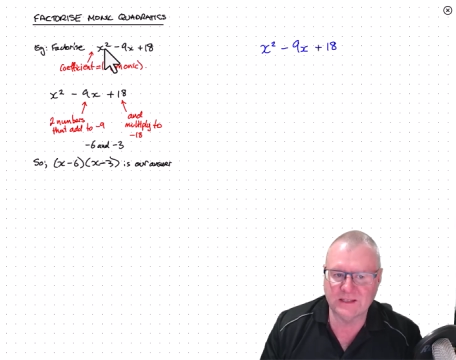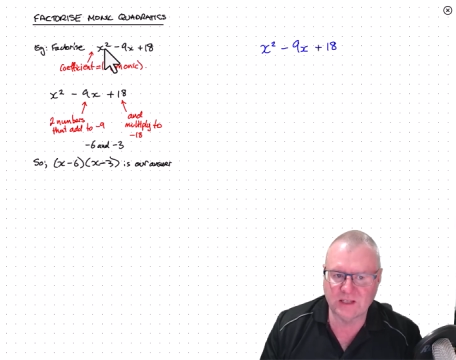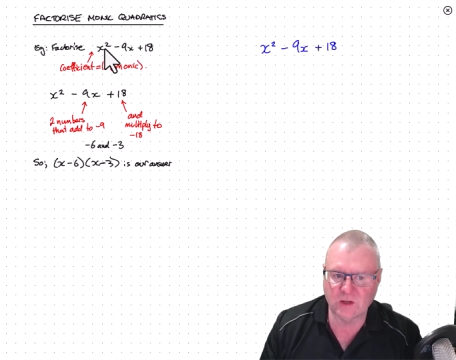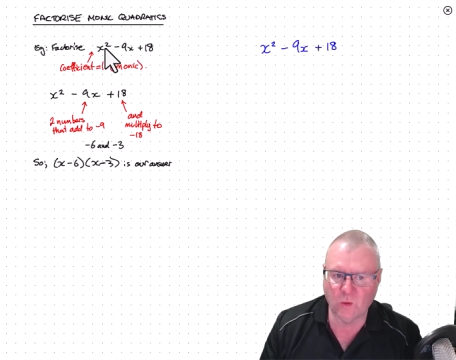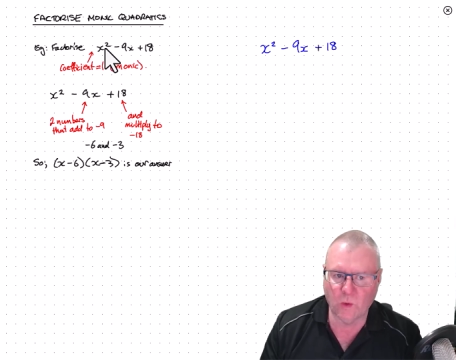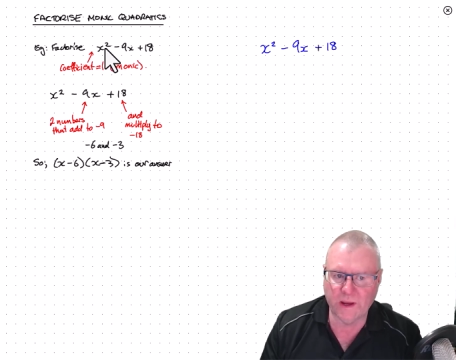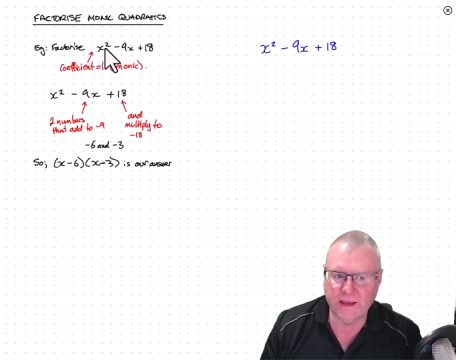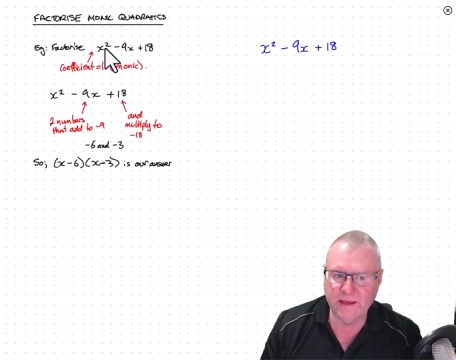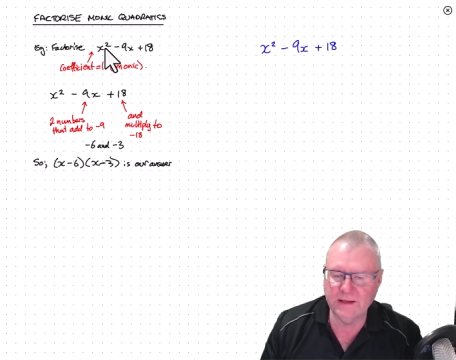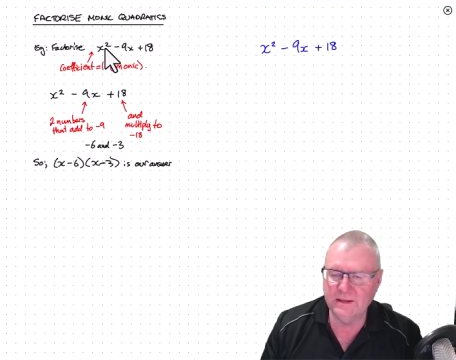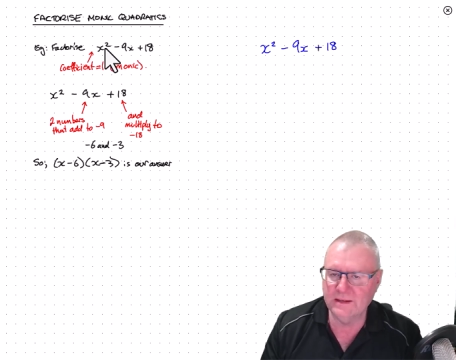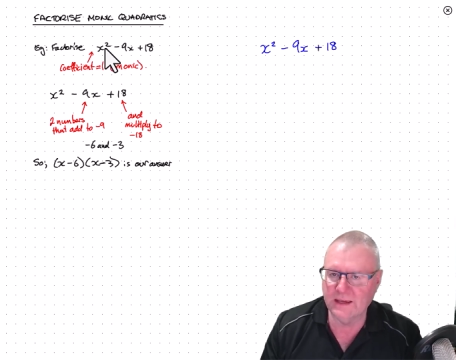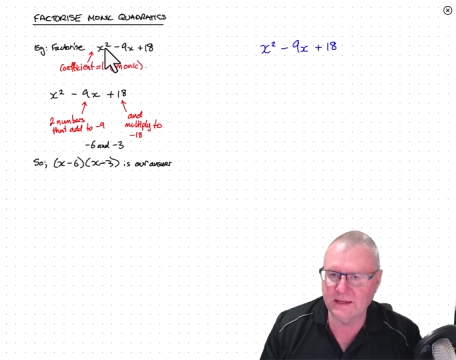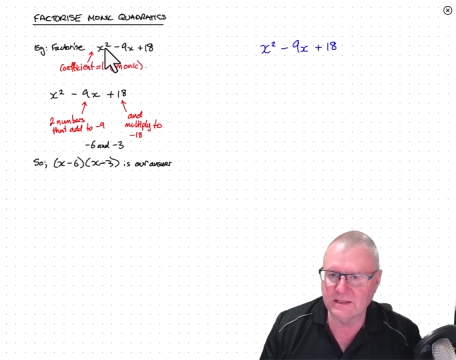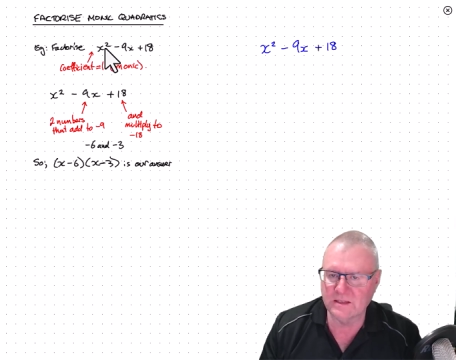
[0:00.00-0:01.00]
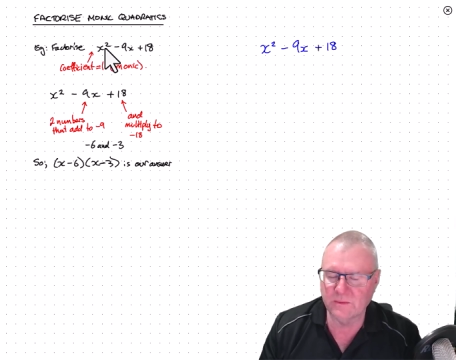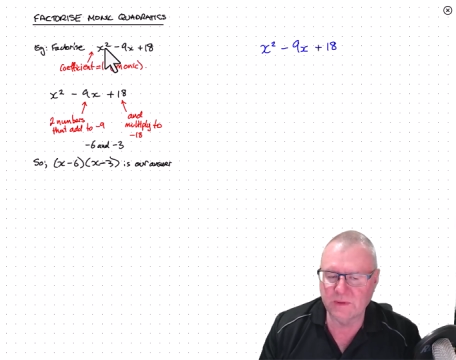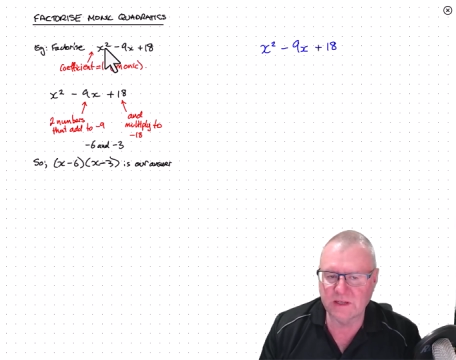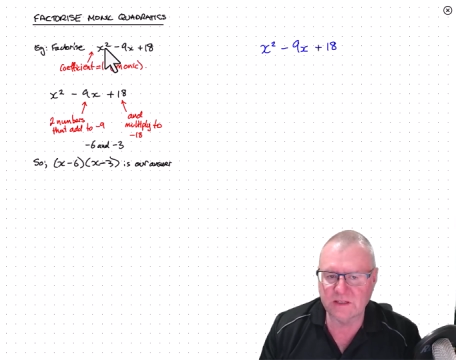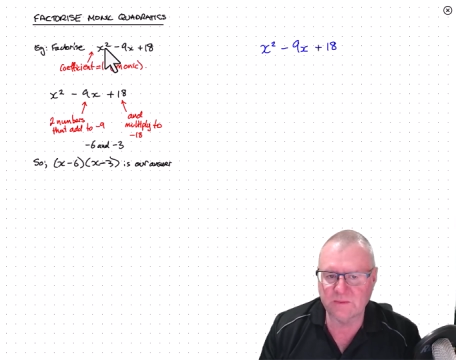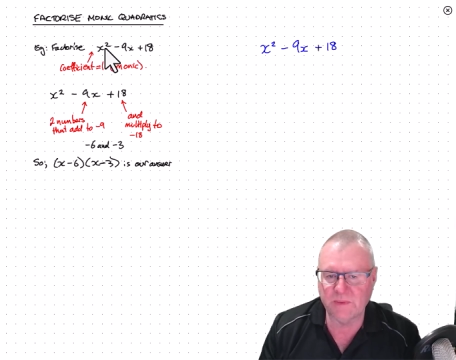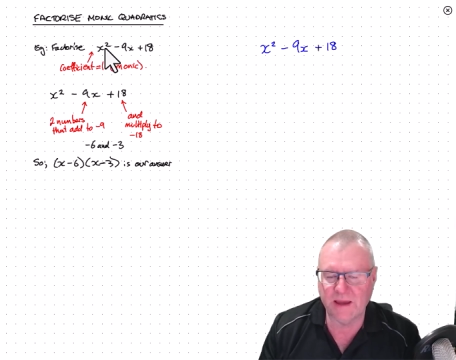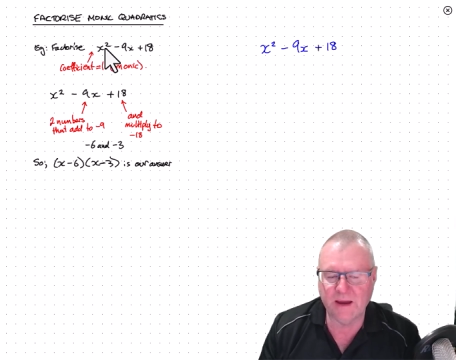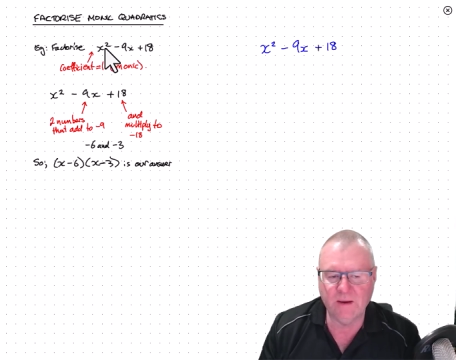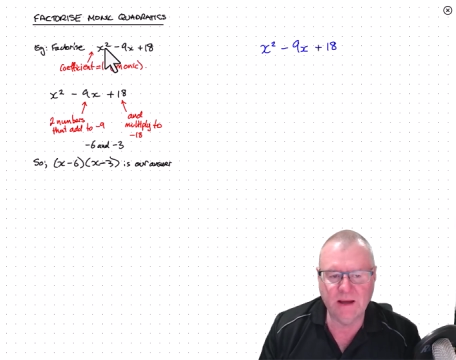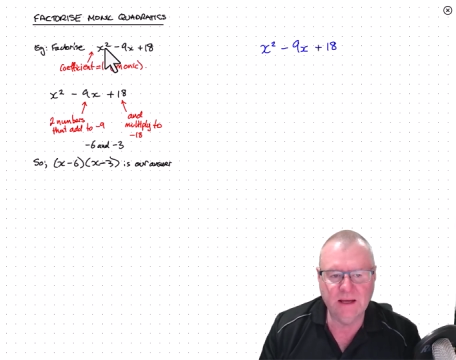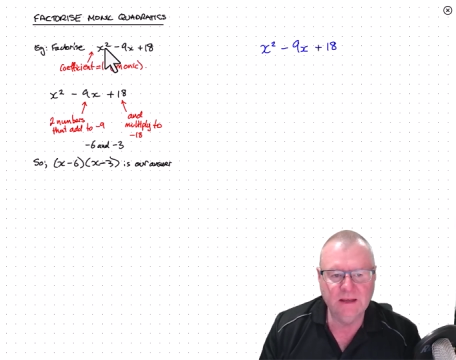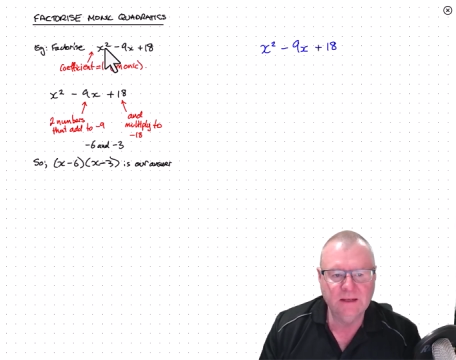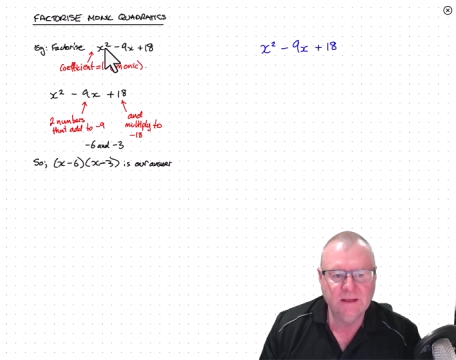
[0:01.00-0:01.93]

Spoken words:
squared as the biggest power,